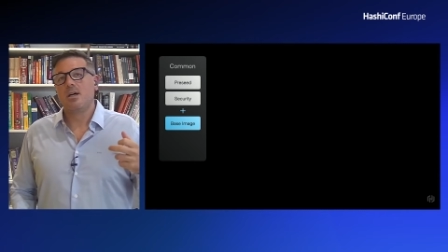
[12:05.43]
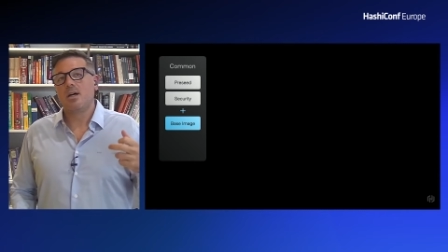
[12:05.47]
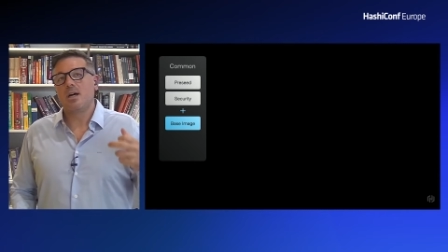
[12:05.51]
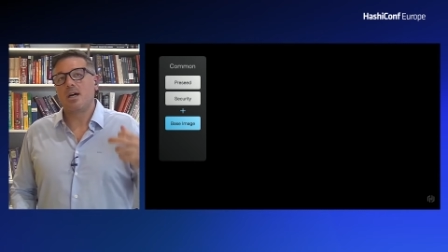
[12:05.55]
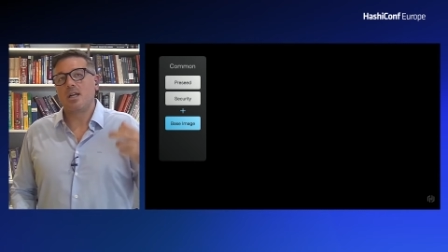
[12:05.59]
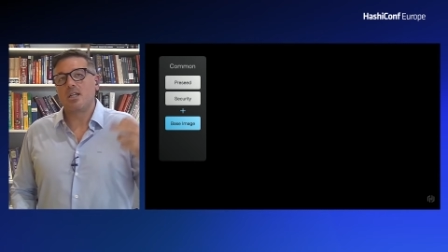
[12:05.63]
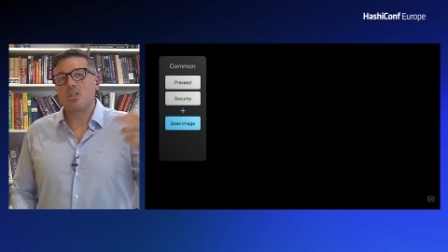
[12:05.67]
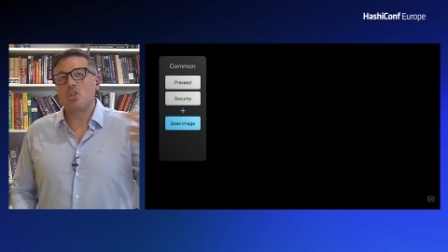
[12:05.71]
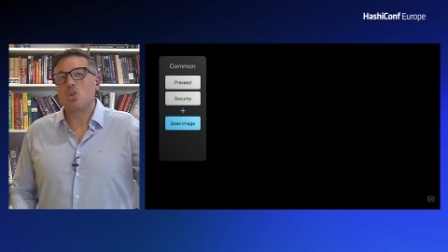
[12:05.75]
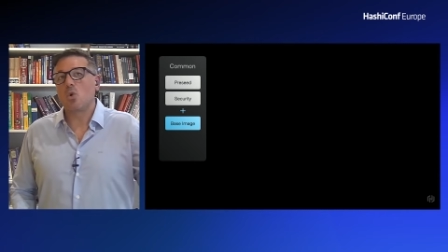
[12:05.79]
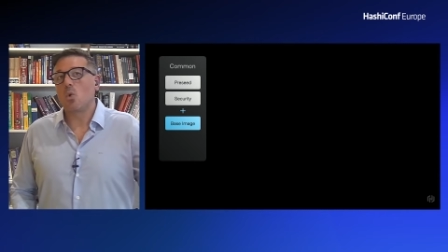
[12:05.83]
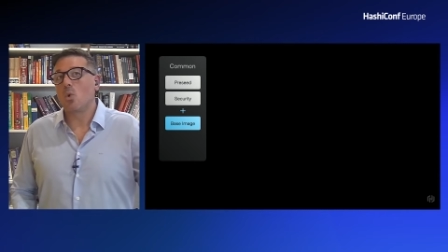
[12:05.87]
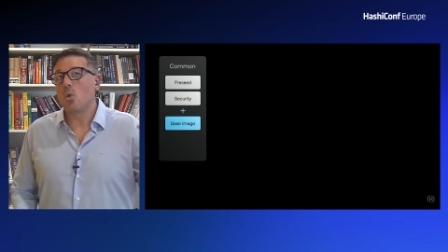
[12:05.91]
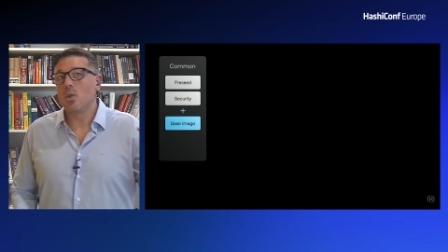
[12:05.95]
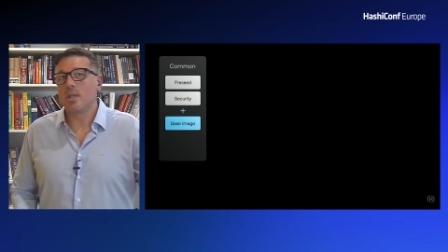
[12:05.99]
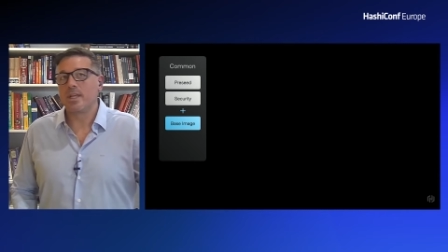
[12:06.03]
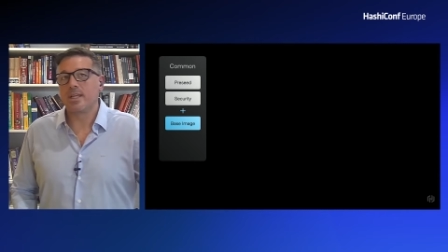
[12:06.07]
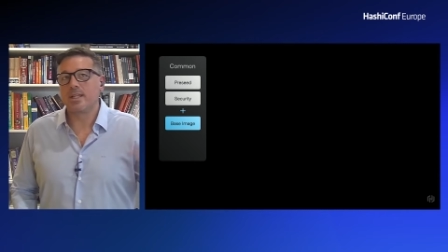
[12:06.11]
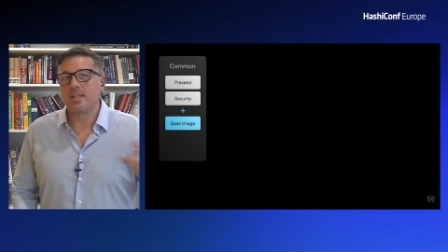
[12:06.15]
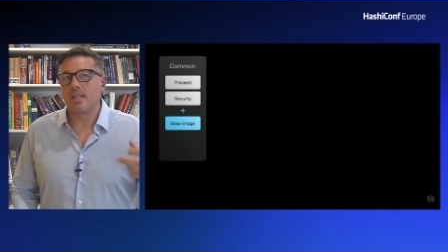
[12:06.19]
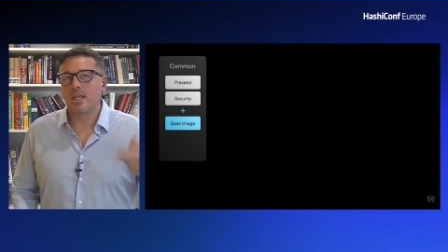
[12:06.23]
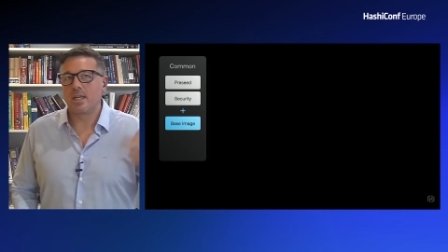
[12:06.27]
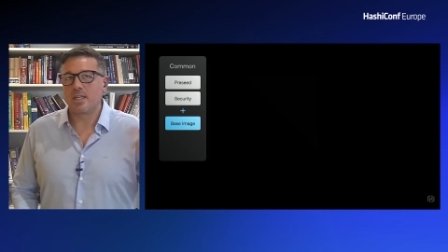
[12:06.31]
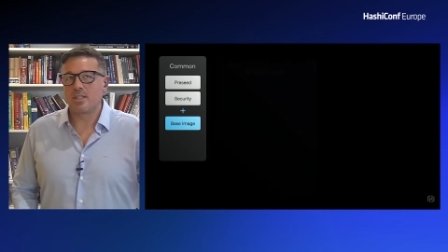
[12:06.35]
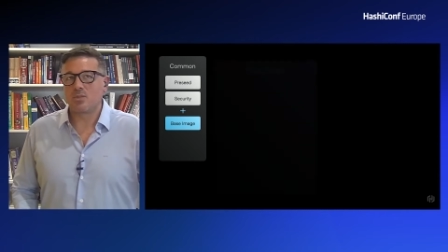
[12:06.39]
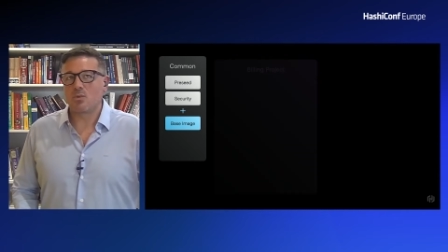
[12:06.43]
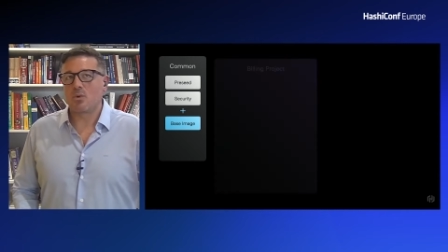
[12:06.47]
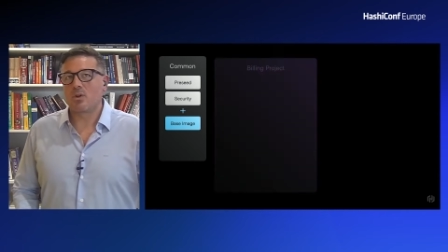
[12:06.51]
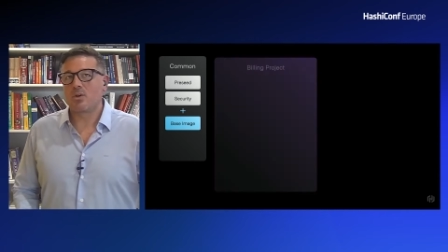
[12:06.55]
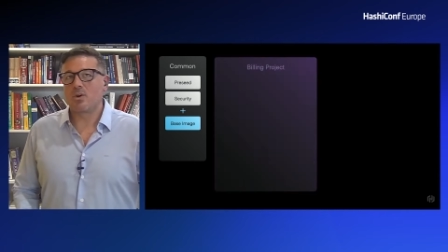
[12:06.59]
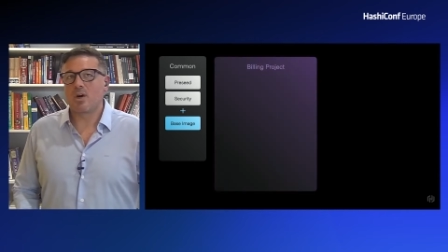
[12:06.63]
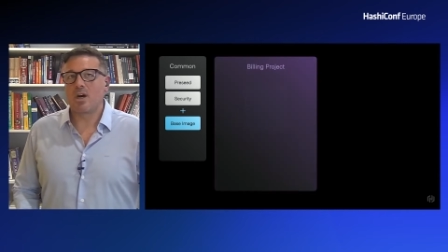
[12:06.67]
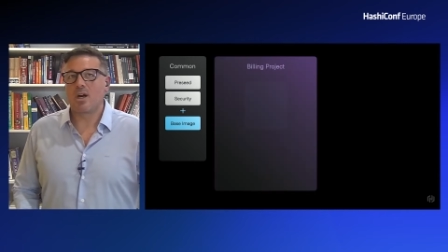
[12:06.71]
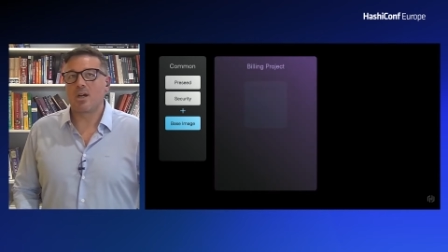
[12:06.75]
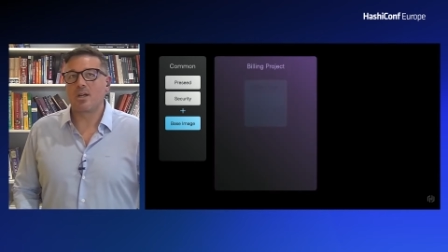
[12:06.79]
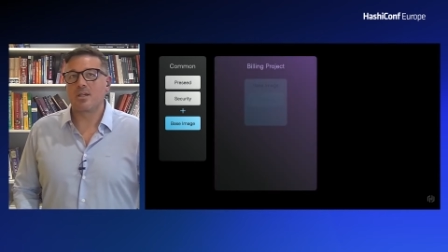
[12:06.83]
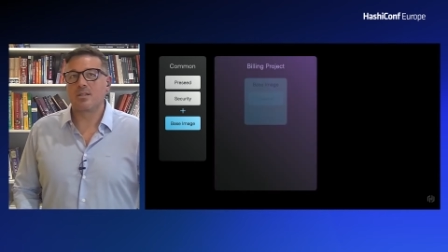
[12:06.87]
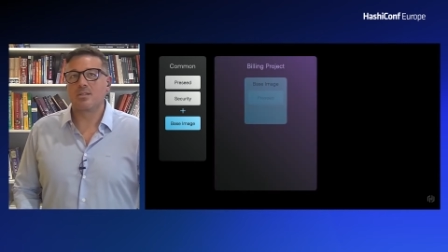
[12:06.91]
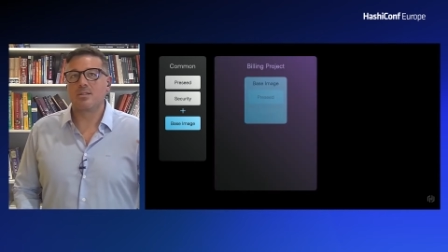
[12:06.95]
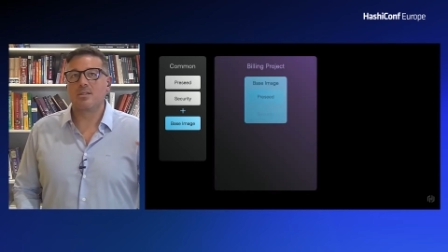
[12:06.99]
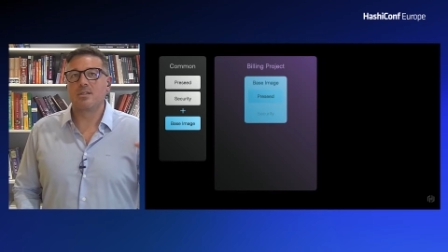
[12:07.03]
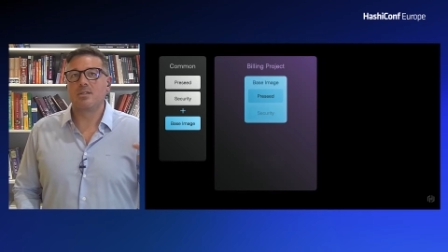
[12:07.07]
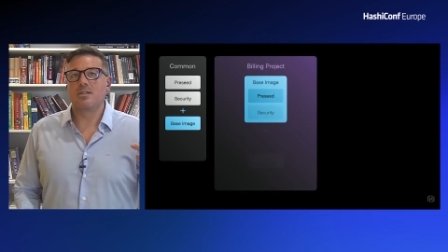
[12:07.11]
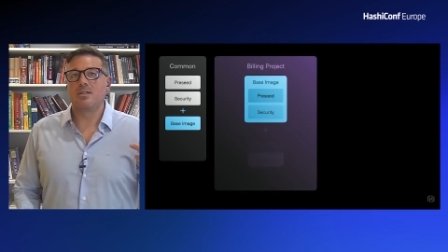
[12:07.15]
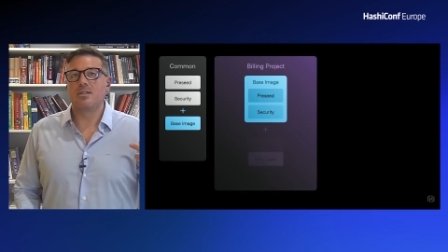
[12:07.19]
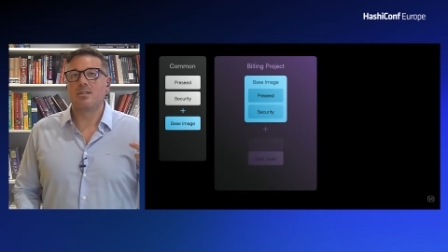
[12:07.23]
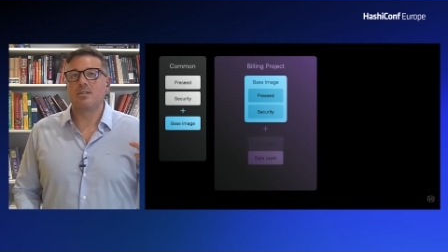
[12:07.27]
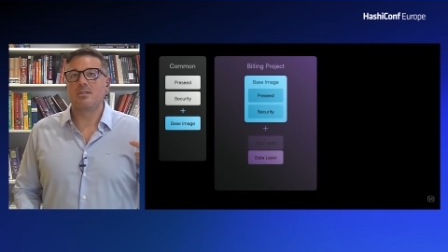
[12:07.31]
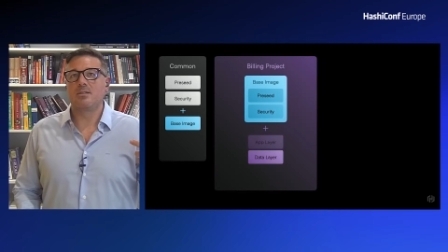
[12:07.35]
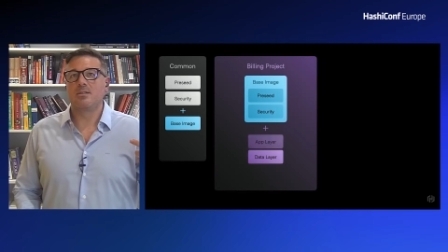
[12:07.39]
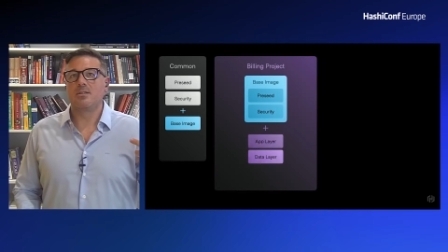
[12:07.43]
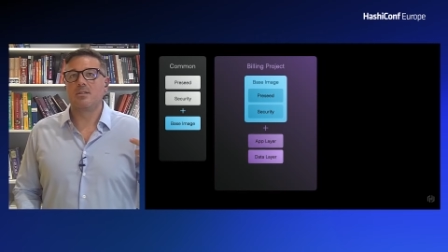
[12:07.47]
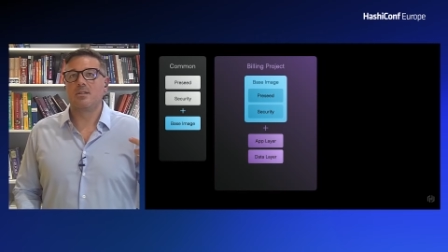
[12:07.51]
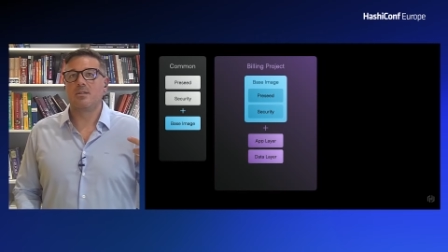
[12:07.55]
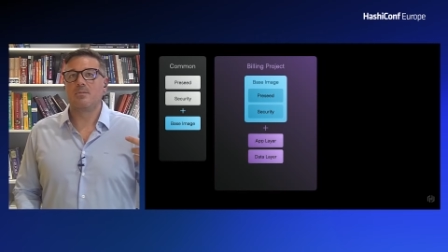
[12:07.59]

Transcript: uh, tooling that is required to,